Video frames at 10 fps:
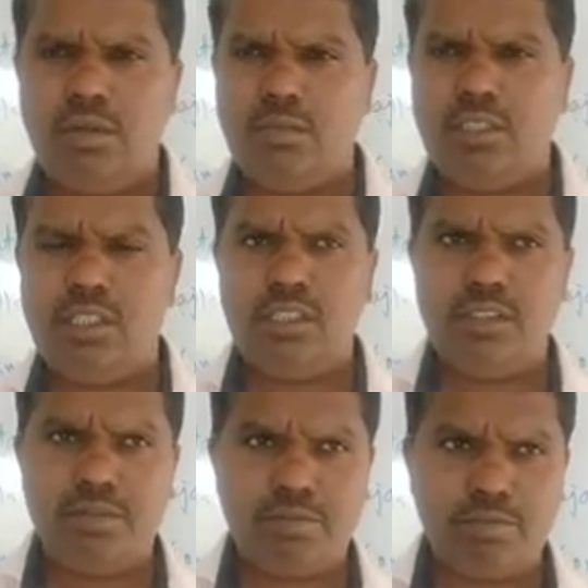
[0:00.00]
of the
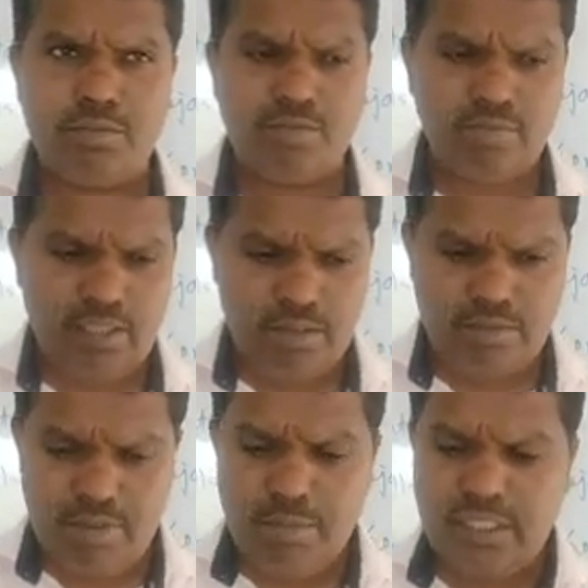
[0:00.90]

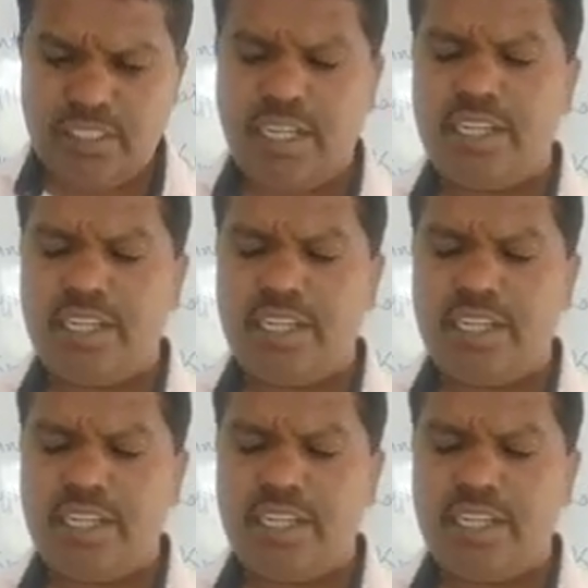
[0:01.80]
famous